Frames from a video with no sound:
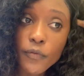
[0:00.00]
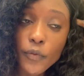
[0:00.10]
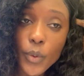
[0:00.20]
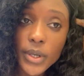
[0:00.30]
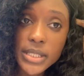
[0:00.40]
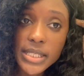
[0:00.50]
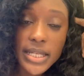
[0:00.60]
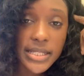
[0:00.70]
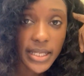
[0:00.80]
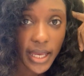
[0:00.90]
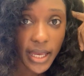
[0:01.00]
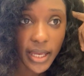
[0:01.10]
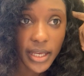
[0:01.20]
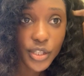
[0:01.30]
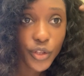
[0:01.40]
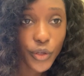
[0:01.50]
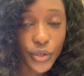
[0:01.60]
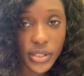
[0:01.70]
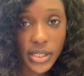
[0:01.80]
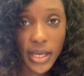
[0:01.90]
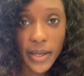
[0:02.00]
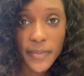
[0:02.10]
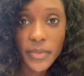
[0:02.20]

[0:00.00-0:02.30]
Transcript: for today. It's Thursday,